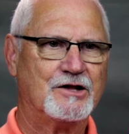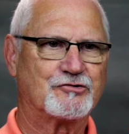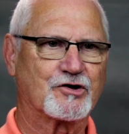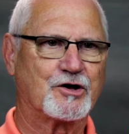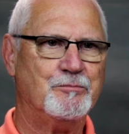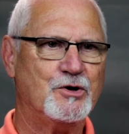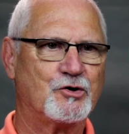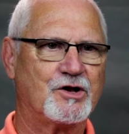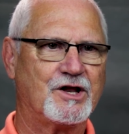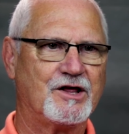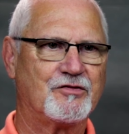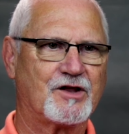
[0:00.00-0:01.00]
It's a
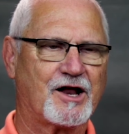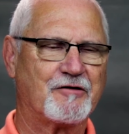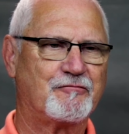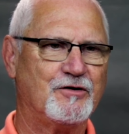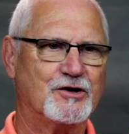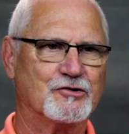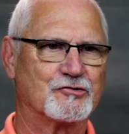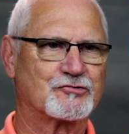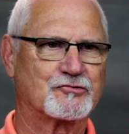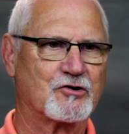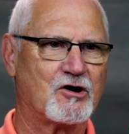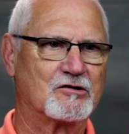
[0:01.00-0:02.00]
community that I feel
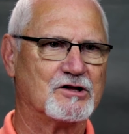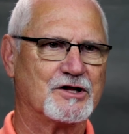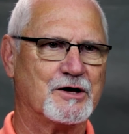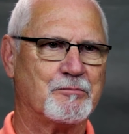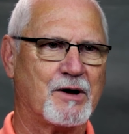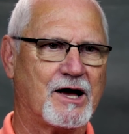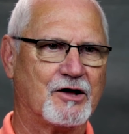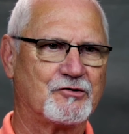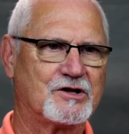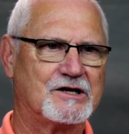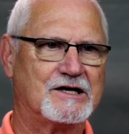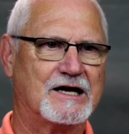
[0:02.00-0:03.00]
strongly
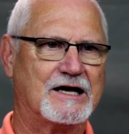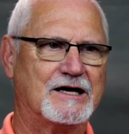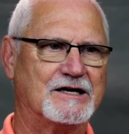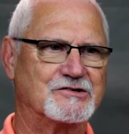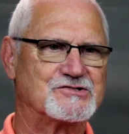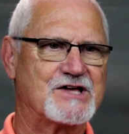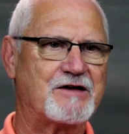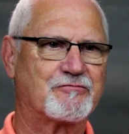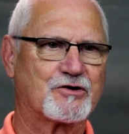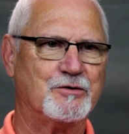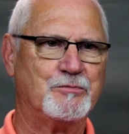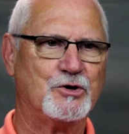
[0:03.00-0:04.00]
about, uh, a safe